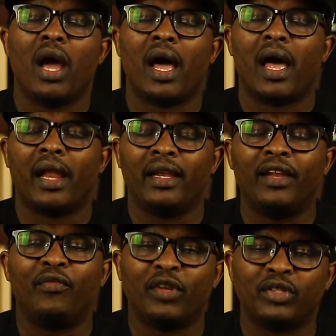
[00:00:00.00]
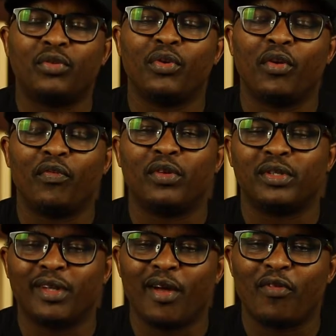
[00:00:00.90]
an inventory of
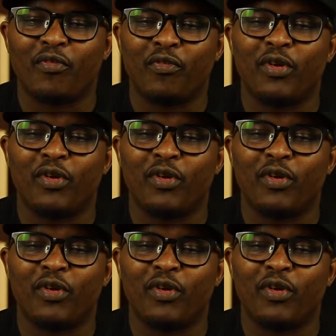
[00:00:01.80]
yourself,